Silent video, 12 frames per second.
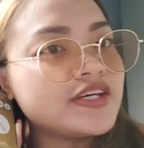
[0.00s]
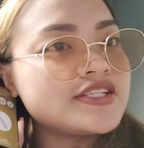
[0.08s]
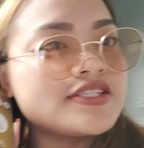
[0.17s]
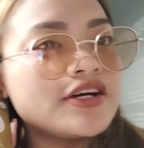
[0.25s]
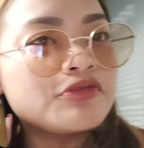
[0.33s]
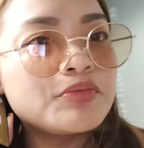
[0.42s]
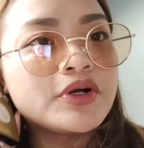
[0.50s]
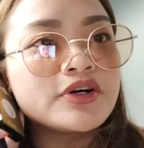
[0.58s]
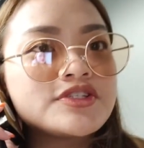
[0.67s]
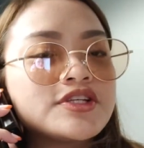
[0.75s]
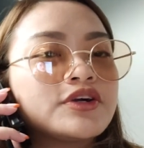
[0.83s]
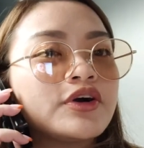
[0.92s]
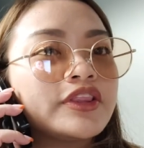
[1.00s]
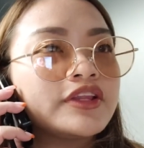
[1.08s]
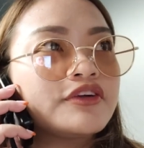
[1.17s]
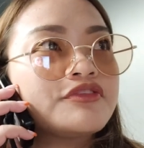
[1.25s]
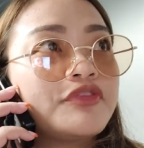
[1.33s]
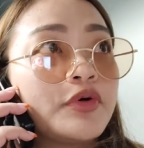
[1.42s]
this not because they're on
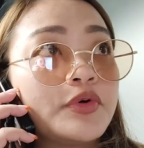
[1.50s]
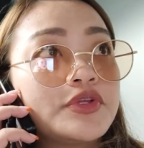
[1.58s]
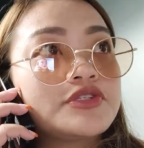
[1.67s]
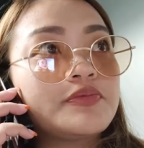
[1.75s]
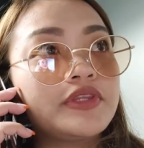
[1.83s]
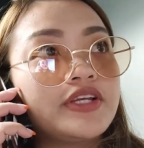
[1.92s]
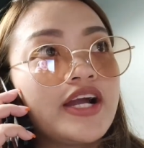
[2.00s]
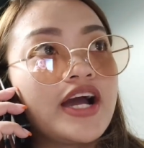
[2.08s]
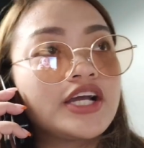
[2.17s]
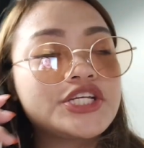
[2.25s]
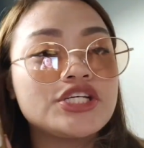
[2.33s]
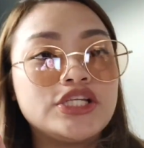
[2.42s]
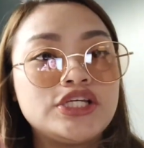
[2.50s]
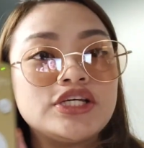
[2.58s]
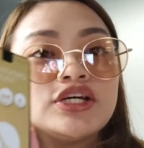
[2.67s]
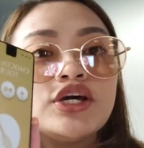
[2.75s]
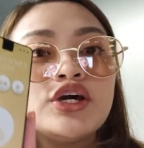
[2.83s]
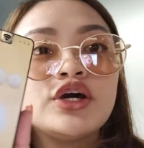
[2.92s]
their phones, but they're actually
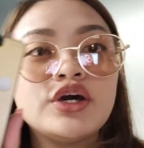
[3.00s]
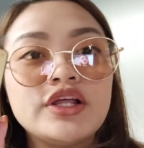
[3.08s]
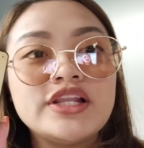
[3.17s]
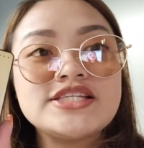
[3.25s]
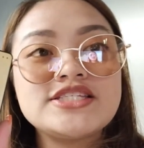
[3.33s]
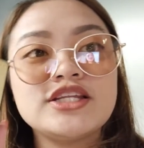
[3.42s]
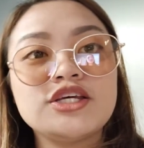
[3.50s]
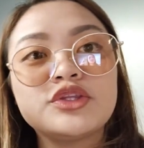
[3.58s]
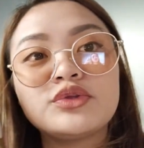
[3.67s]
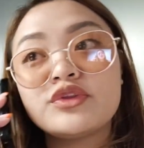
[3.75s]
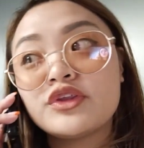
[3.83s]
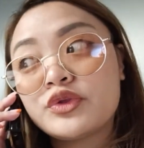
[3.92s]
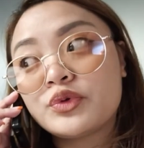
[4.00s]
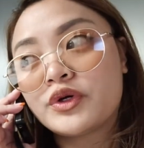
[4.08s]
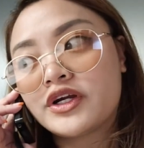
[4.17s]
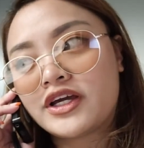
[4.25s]
listening to the tour